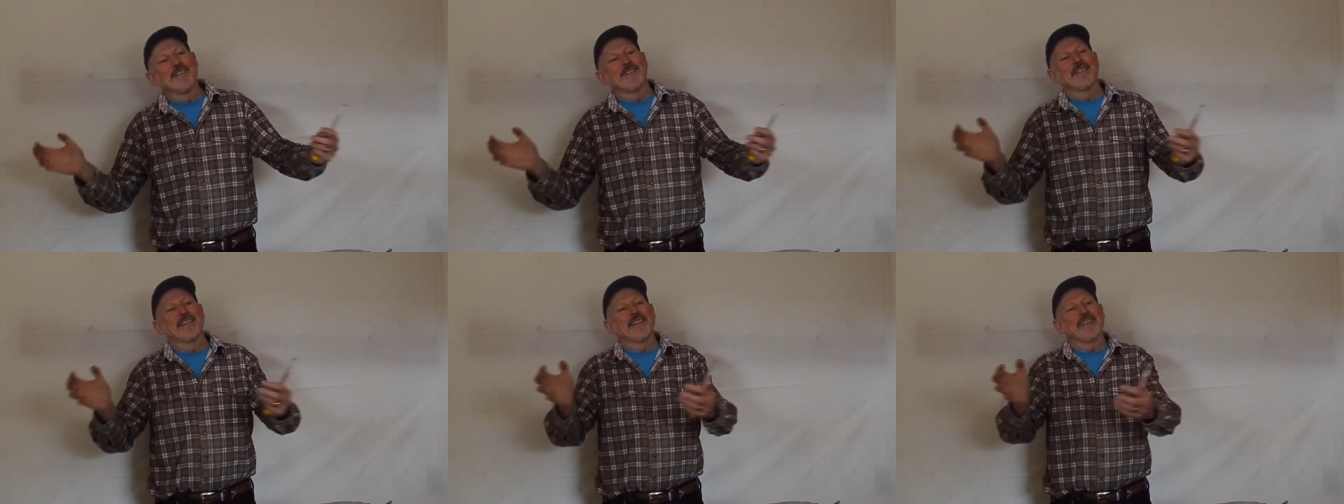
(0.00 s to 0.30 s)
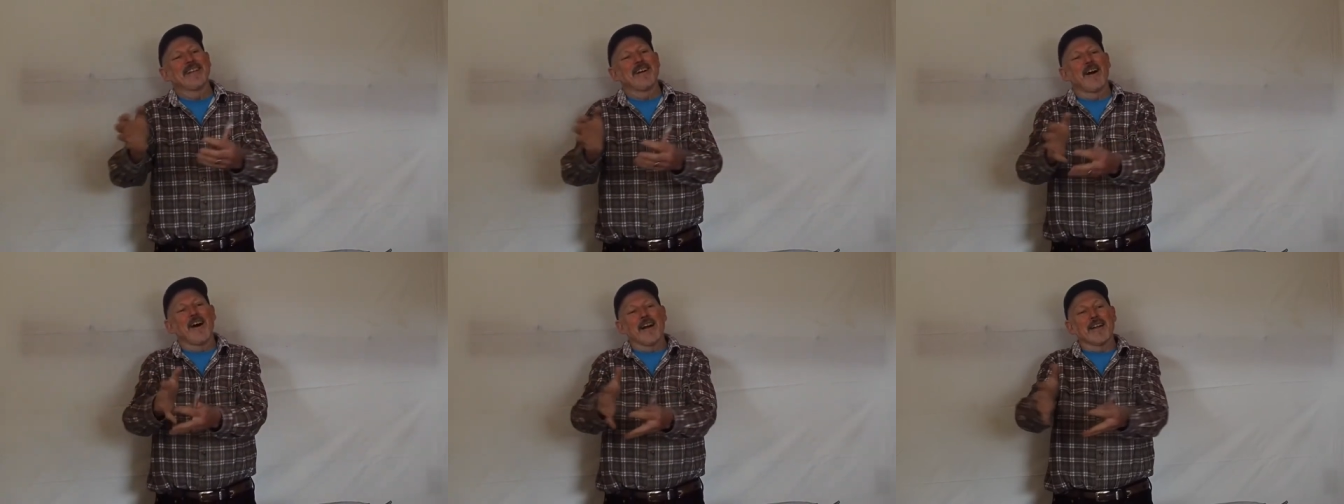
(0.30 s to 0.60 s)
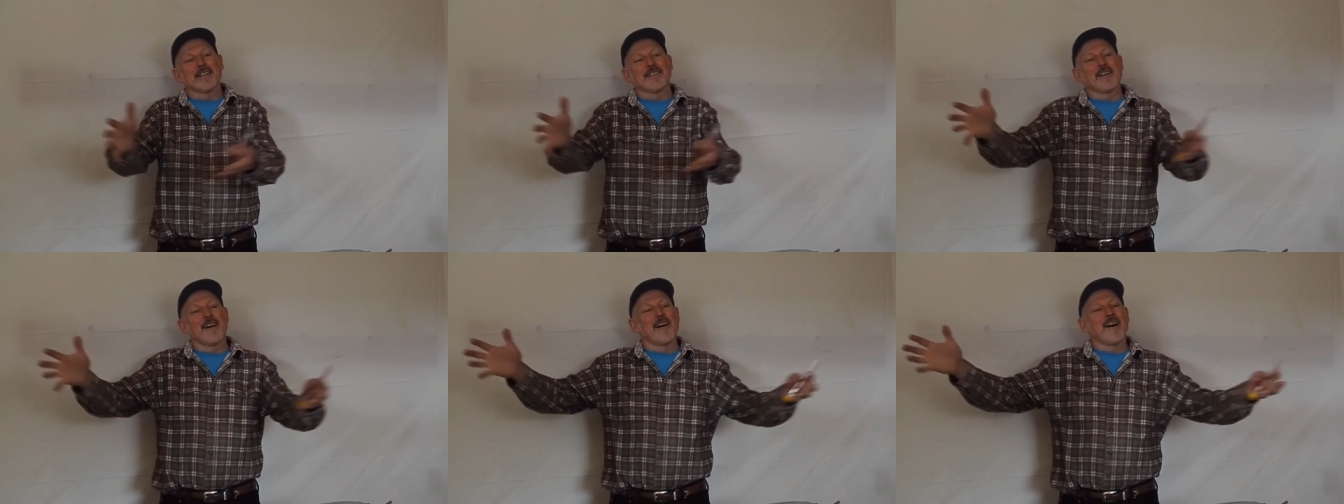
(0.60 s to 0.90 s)
eat a
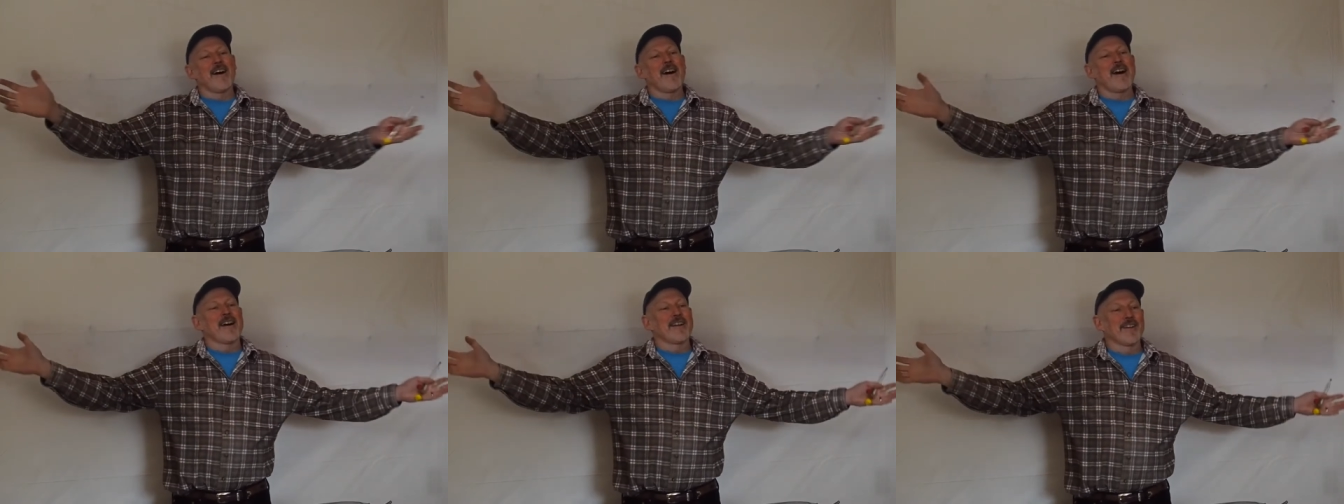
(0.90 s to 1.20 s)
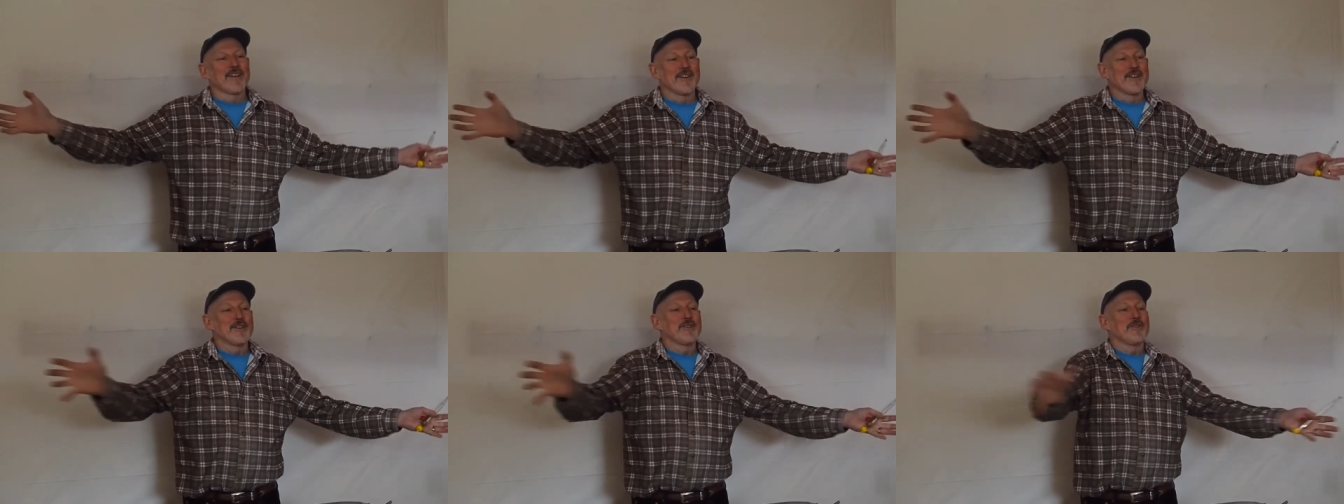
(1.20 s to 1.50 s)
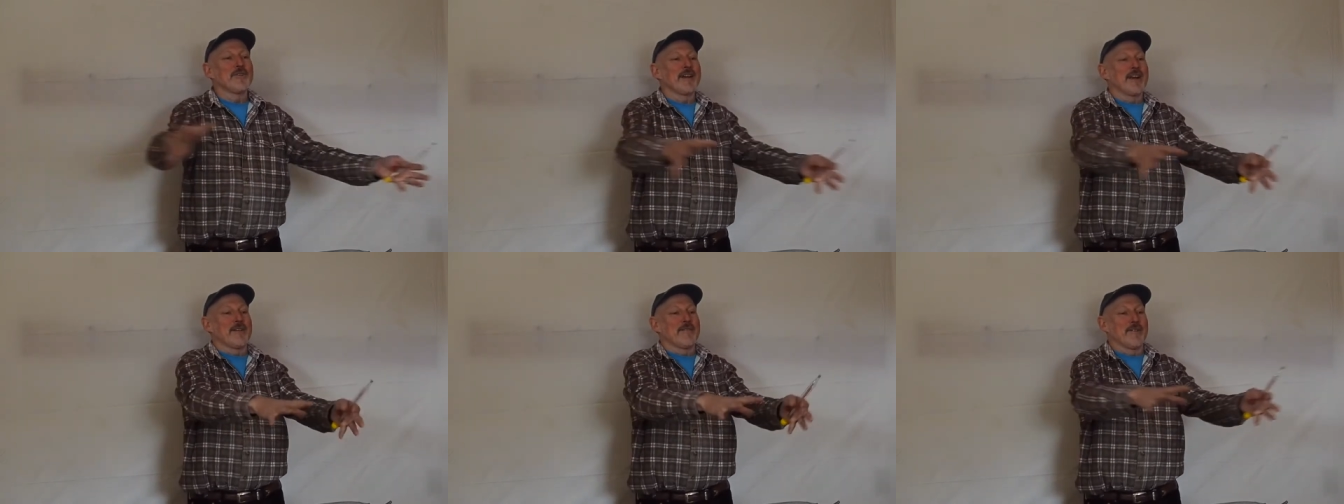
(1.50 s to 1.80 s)
hot dog, you can do
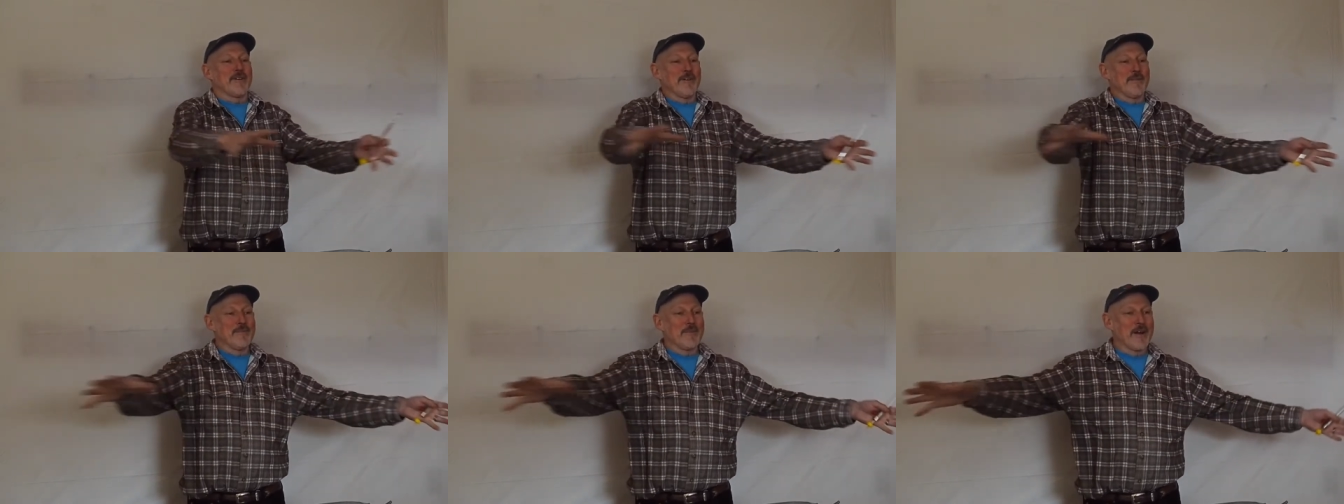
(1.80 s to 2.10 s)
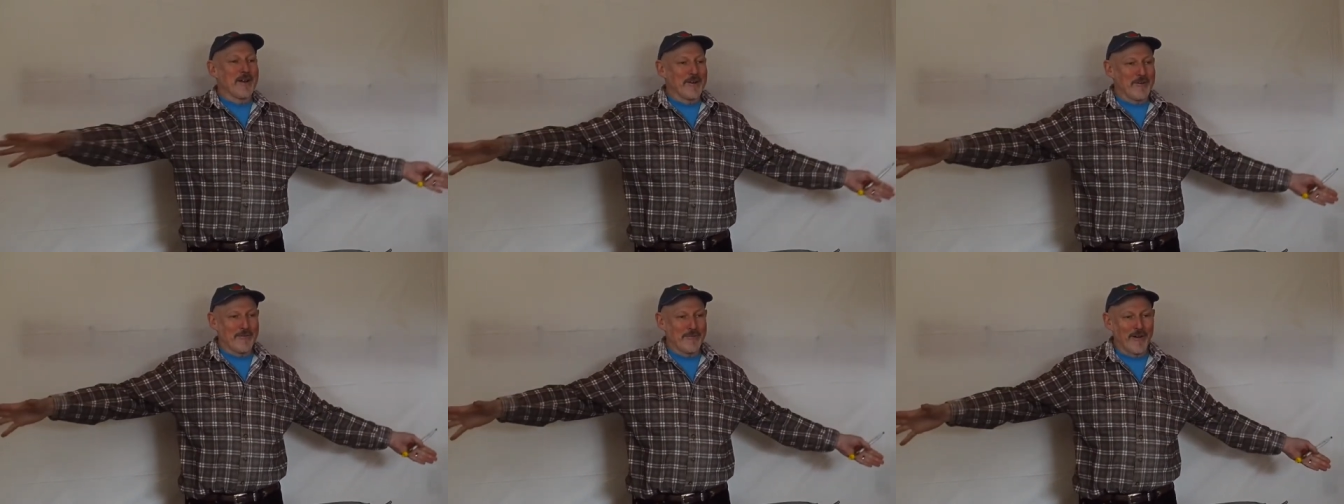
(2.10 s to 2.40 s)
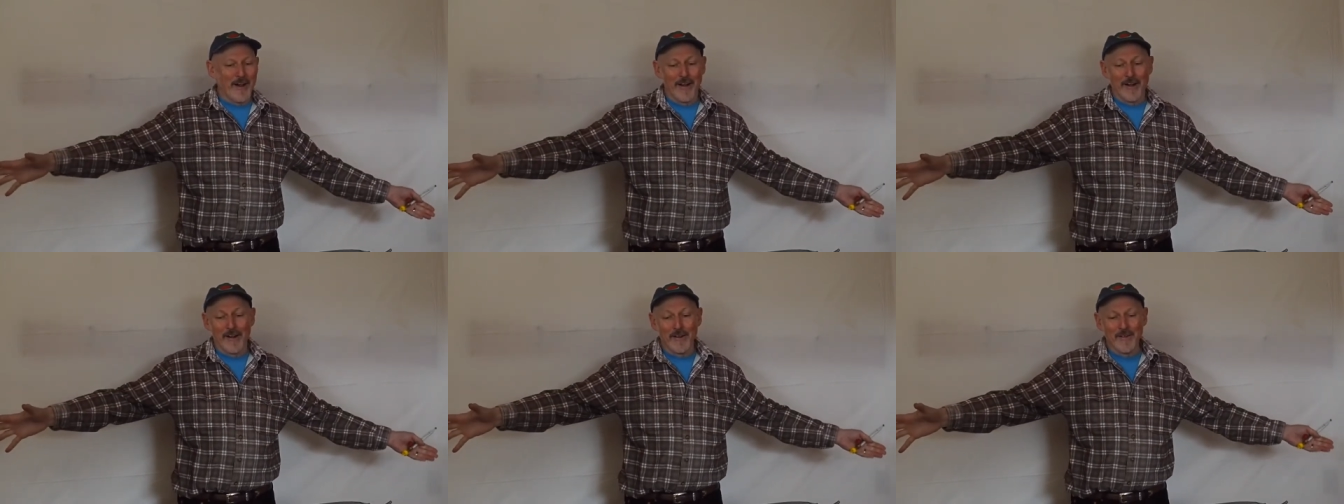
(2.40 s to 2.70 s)
whatever by your
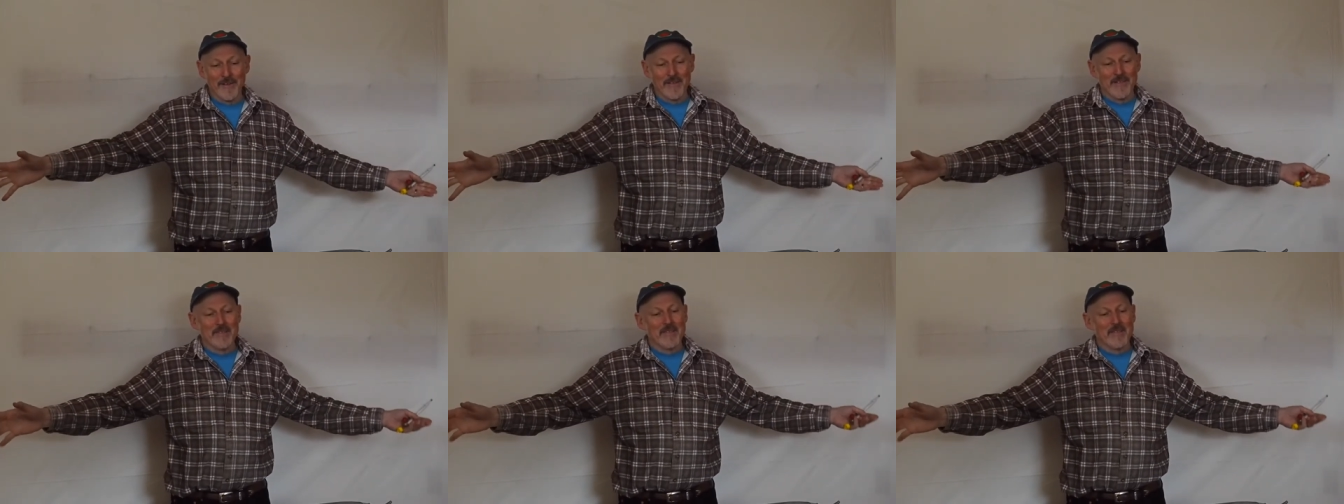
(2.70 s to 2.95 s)
fire,